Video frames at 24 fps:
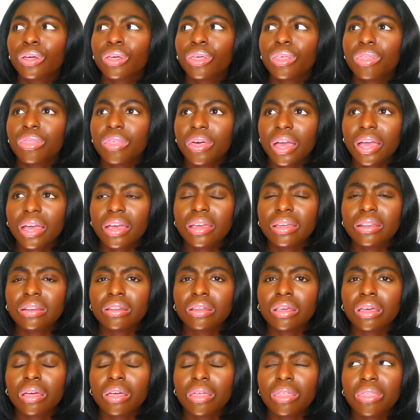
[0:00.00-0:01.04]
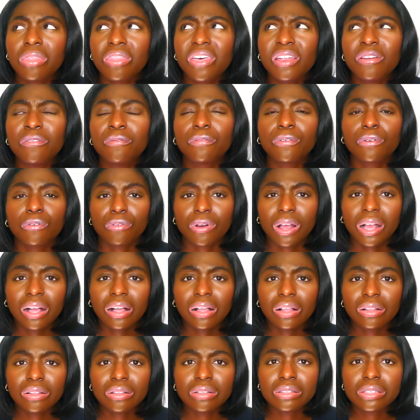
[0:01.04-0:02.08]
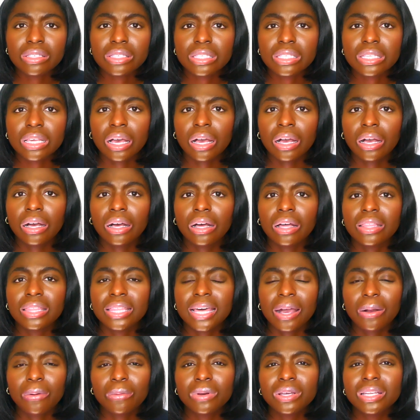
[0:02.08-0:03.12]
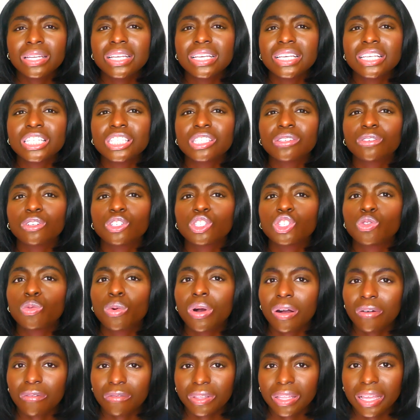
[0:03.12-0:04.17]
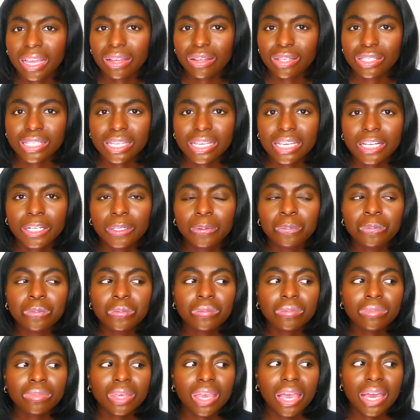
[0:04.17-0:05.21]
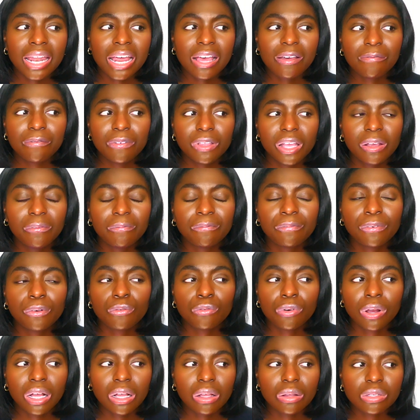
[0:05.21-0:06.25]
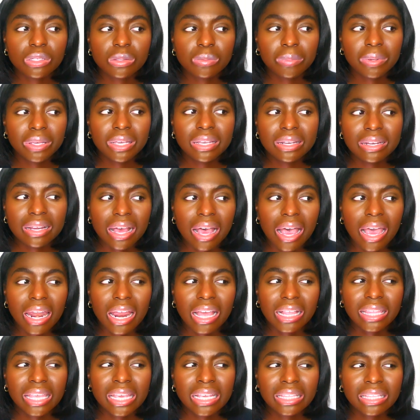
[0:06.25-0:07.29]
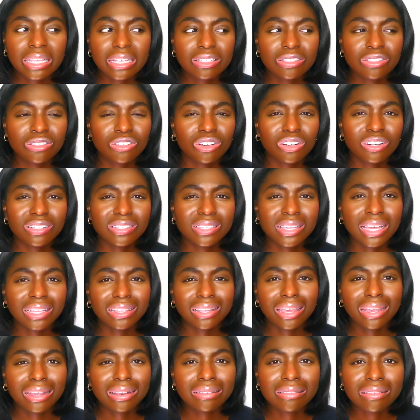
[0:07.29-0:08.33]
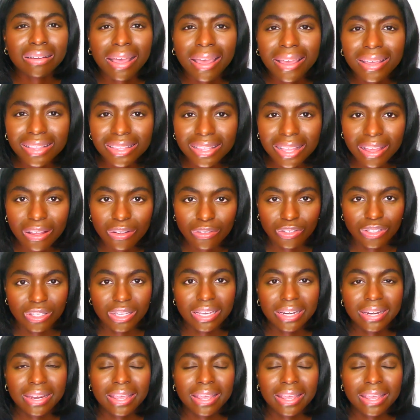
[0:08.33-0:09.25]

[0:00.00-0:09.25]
than Pharrell's. That one is for 12,000, and I feel like Pharrell's P9, I think that it starts at like 9,000.